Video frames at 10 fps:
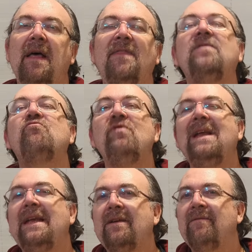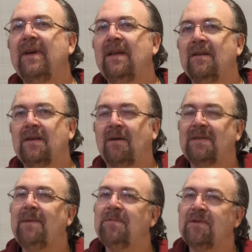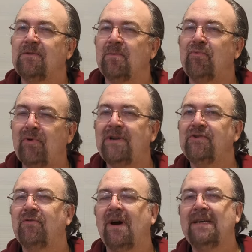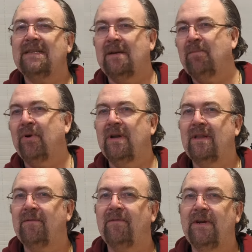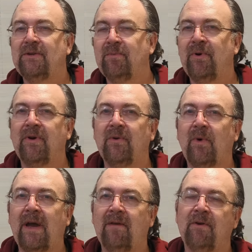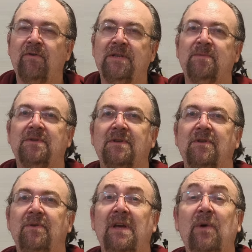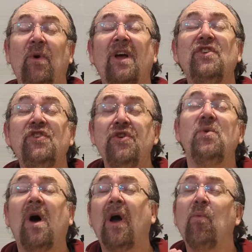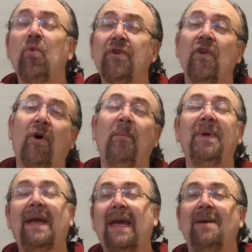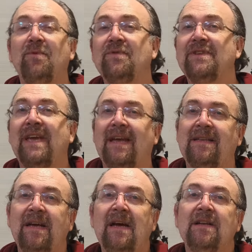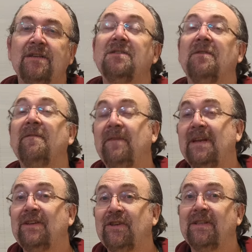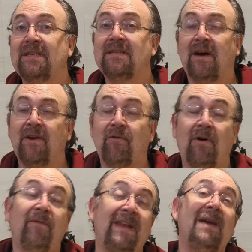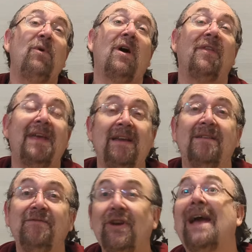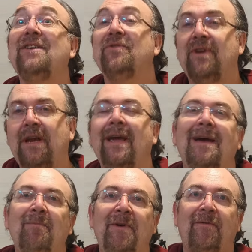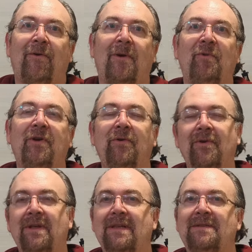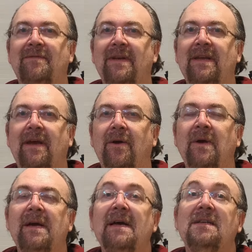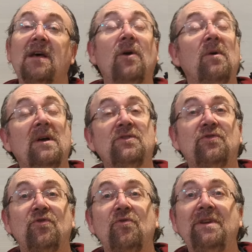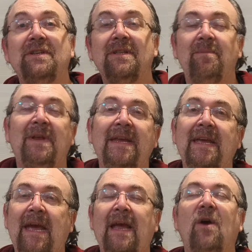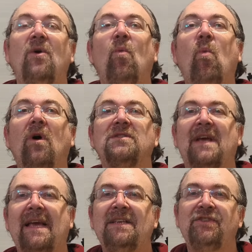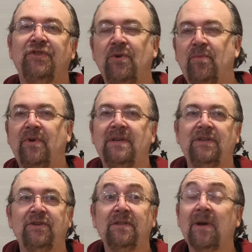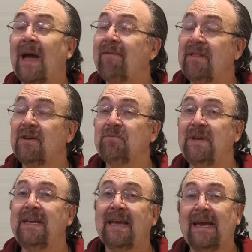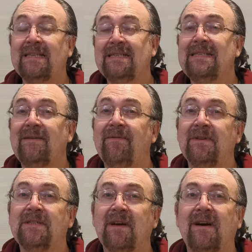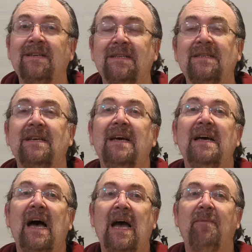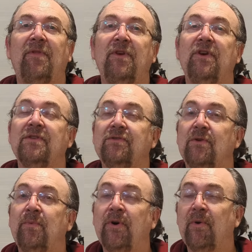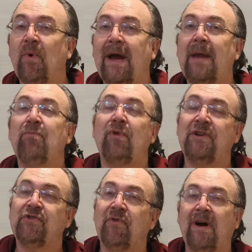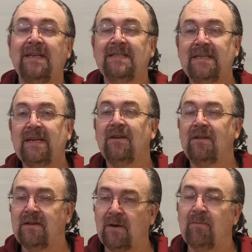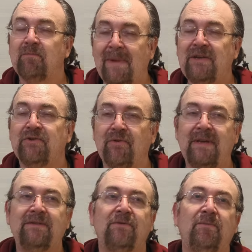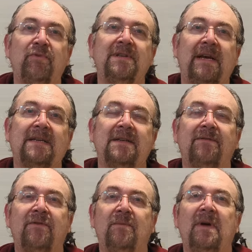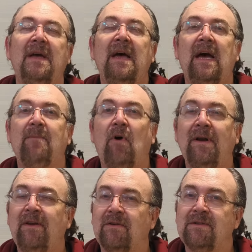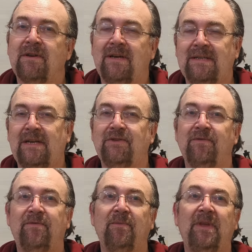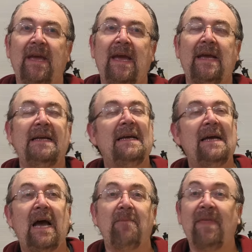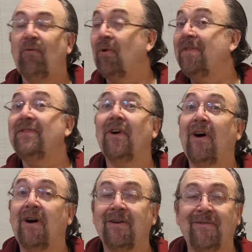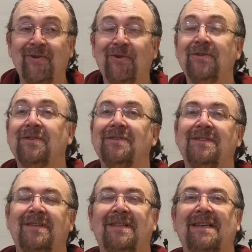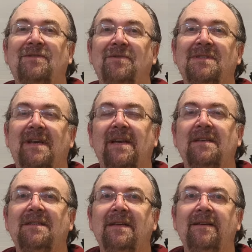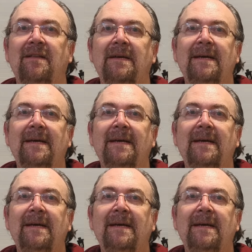Really convenient. I was able to sort of pressurize it and put it in the fridge and put it away over Christmas and New Year when I knew I would not be able to get to sort of finishing this cider off. And here we are at the end of January before I'm recording this video. So storage in the Mini-Keg was a super addition. So having those Mini-Kegs in different sizes that you can sort of put away, pressurize, seal, you know, make sure they're sort of protected from any oxidization from the air. They're all in the dark, of course, because they're sort of stainless steel.